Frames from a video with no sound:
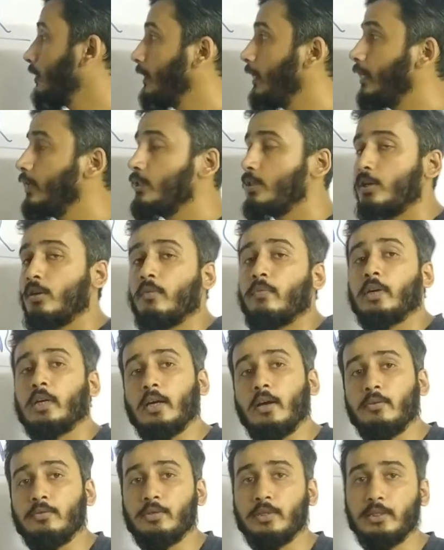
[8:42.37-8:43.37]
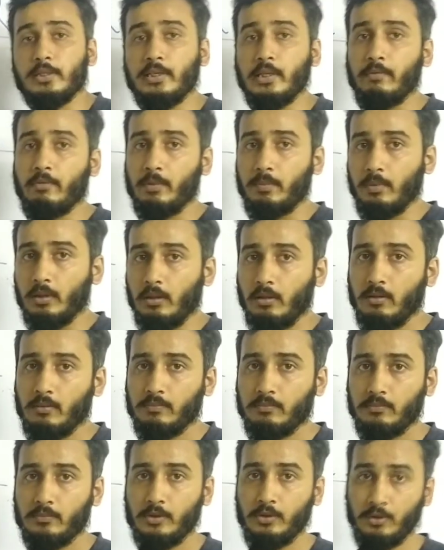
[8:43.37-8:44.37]
the aging of account receivable.
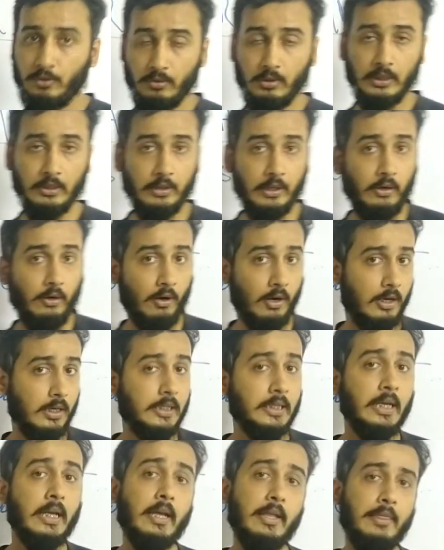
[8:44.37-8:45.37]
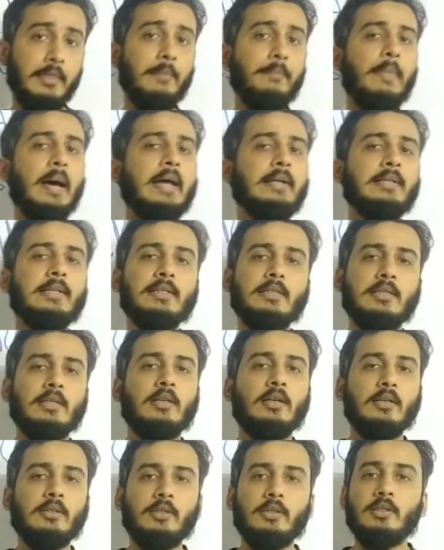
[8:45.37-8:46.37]
To record the bad debts
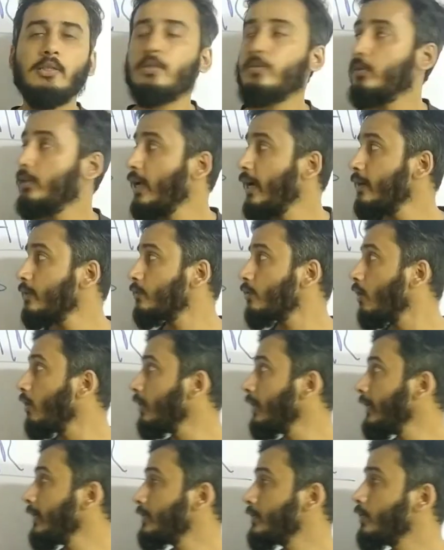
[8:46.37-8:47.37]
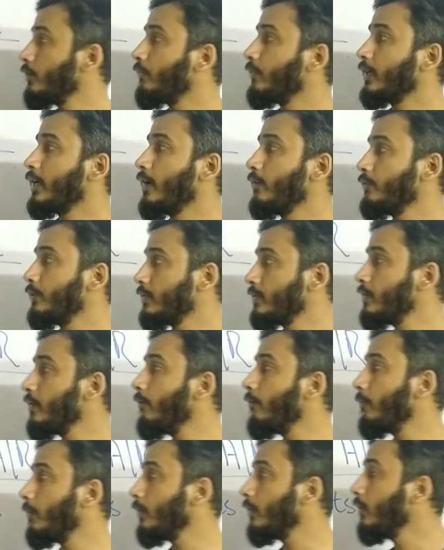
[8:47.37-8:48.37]
and others, that is called aging of account
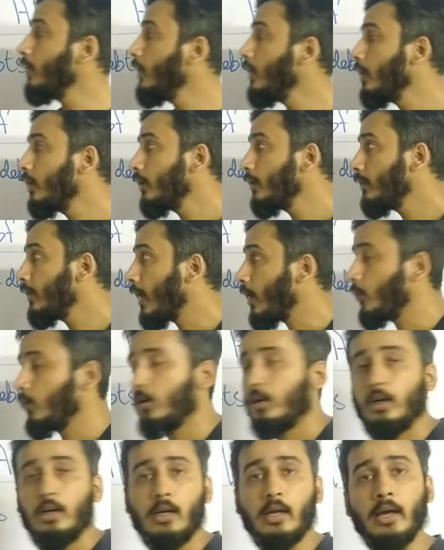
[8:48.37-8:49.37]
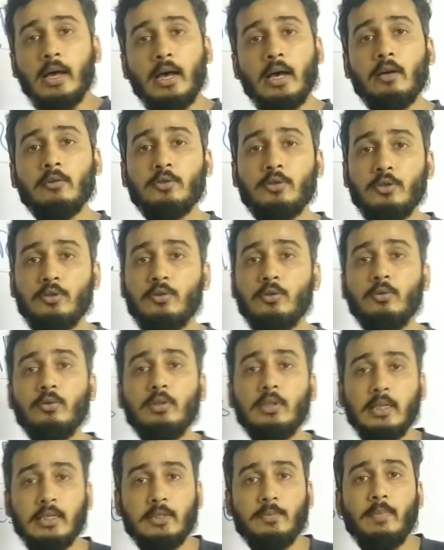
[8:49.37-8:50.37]
receivable. Now, how to do
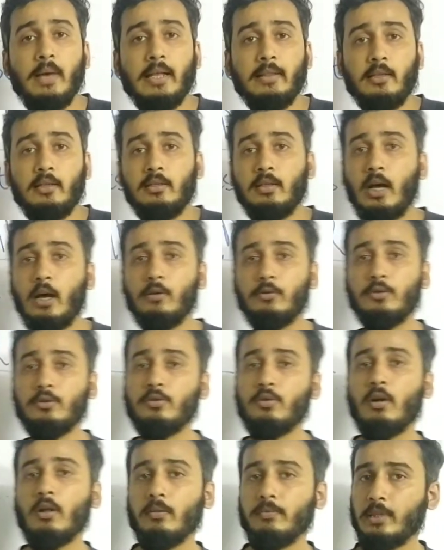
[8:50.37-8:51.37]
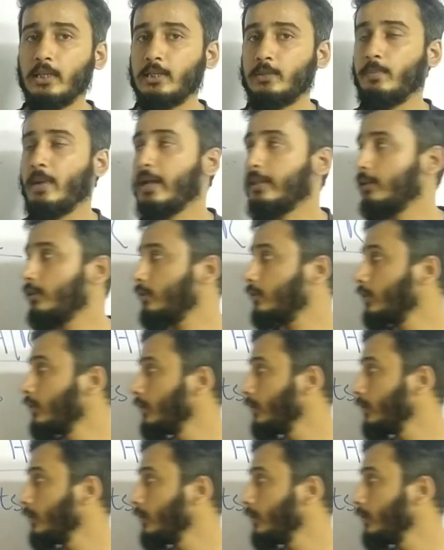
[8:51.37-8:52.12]
this method, how to solve this method?